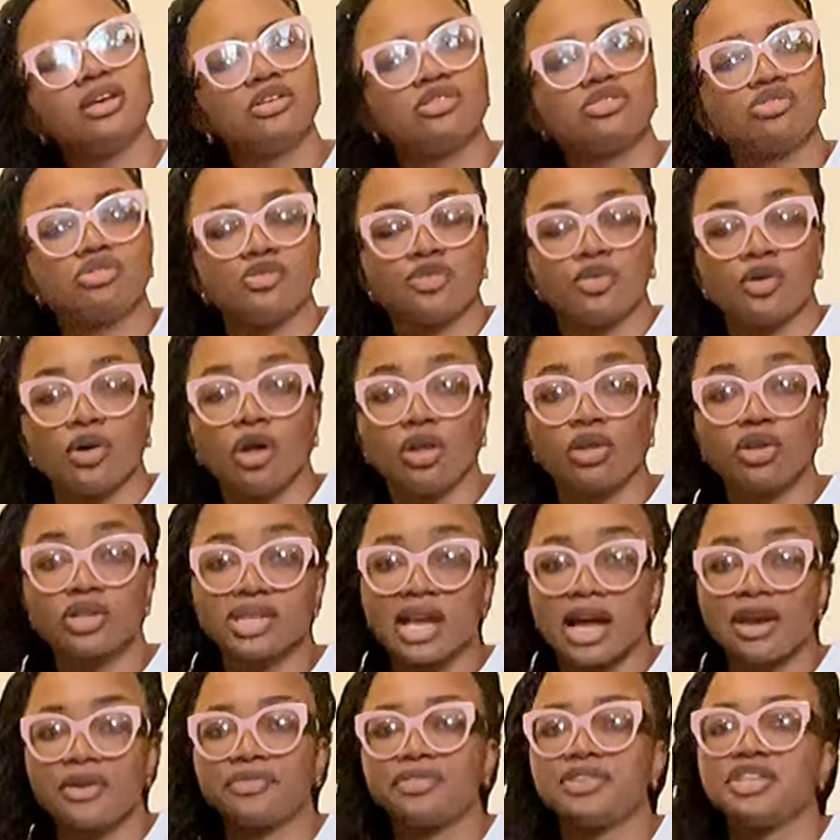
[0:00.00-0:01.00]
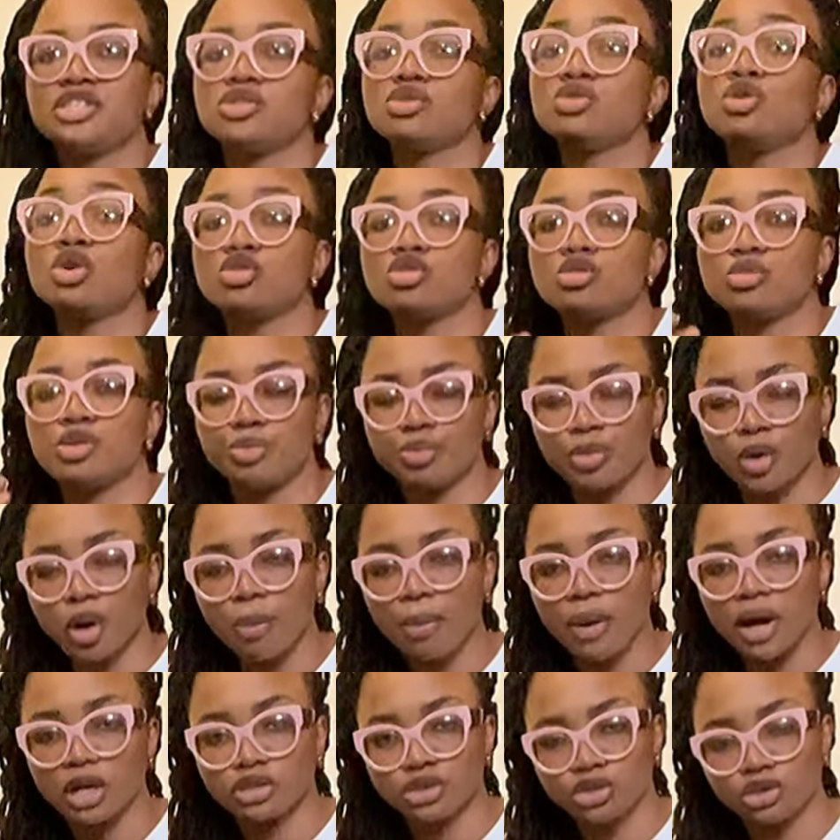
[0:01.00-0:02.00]
So for all those kind of things, you go to a
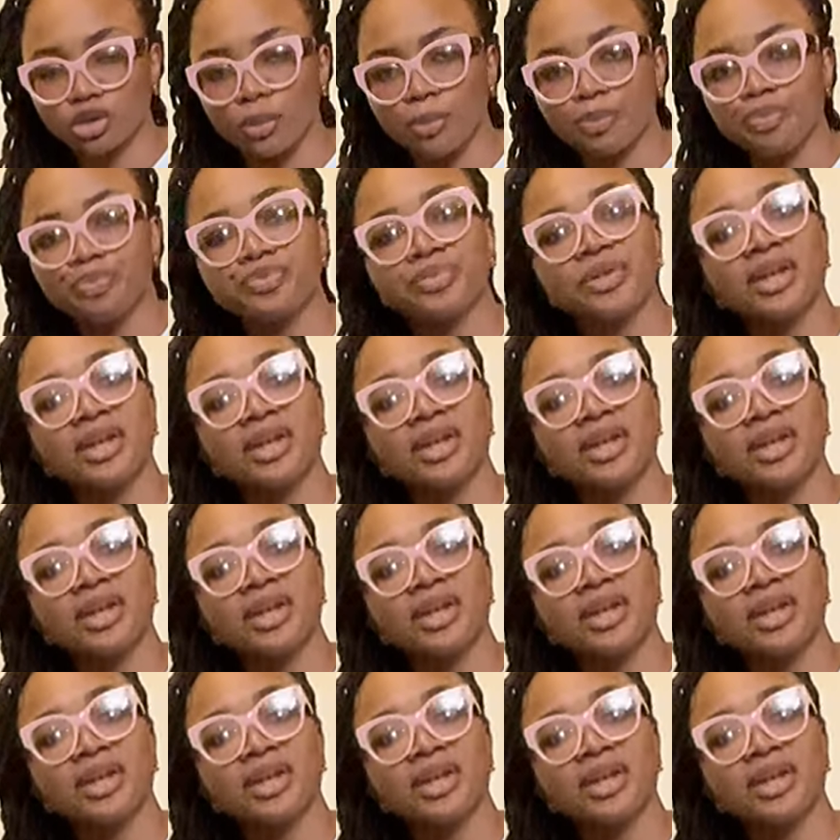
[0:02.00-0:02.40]
proper shop.